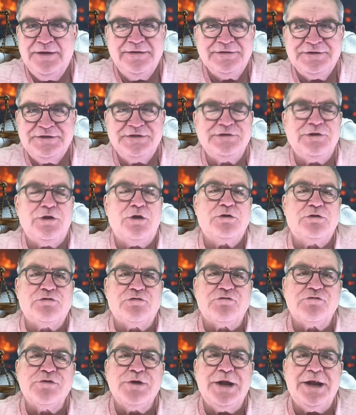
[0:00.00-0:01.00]
She's like
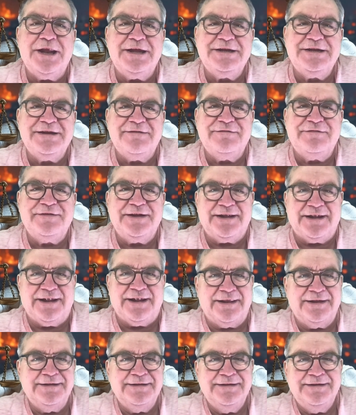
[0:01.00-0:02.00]
Cruella de
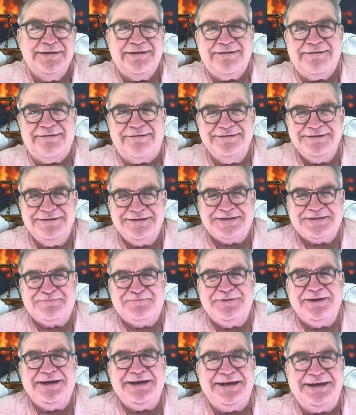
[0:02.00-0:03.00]
Vil on
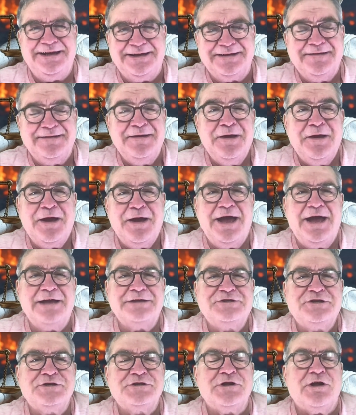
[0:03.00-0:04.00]
Speed.
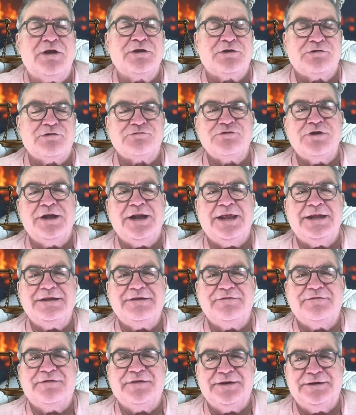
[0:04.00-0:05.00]
She's like Cruella
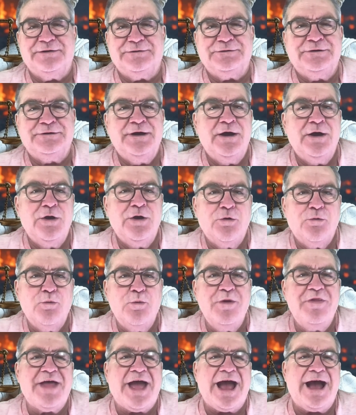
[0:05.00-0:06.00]
de Vil
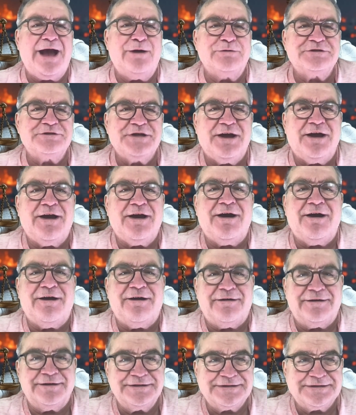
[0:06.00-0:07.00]
without a
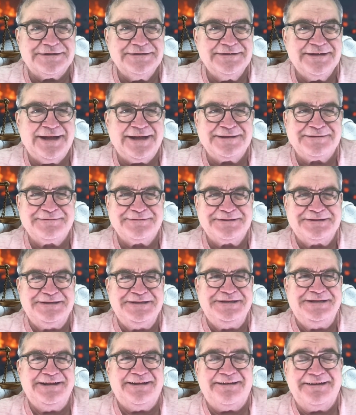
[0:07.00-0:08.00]
heart. That's what
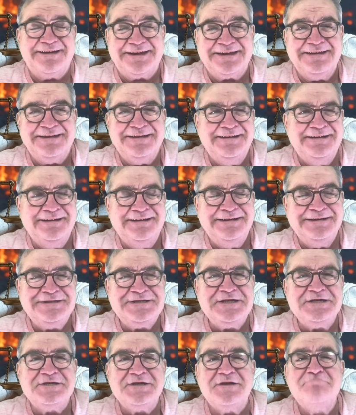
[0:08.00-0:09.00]
she's like.
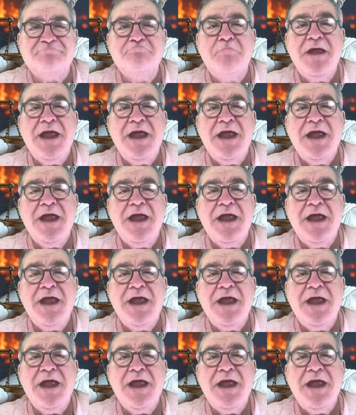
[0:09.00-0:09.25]
She's a bitch.